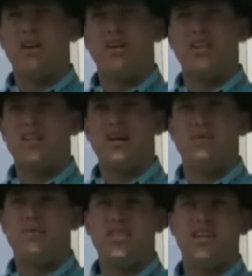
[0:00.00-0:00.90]
all the time. I
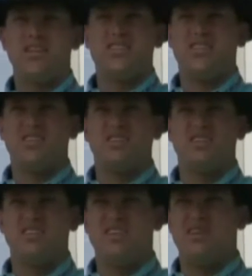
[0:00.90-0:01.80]
mean, she goes to,
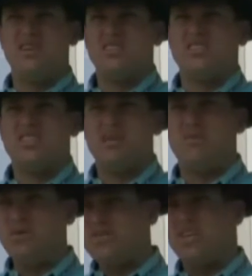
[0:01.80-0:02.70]
use the same
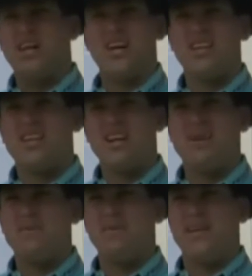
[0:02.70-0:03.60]
horse a lot of the
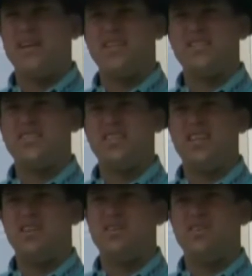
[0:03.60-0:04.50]
time. I mean, and it's just,
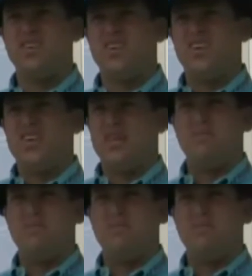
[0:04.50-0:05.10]
them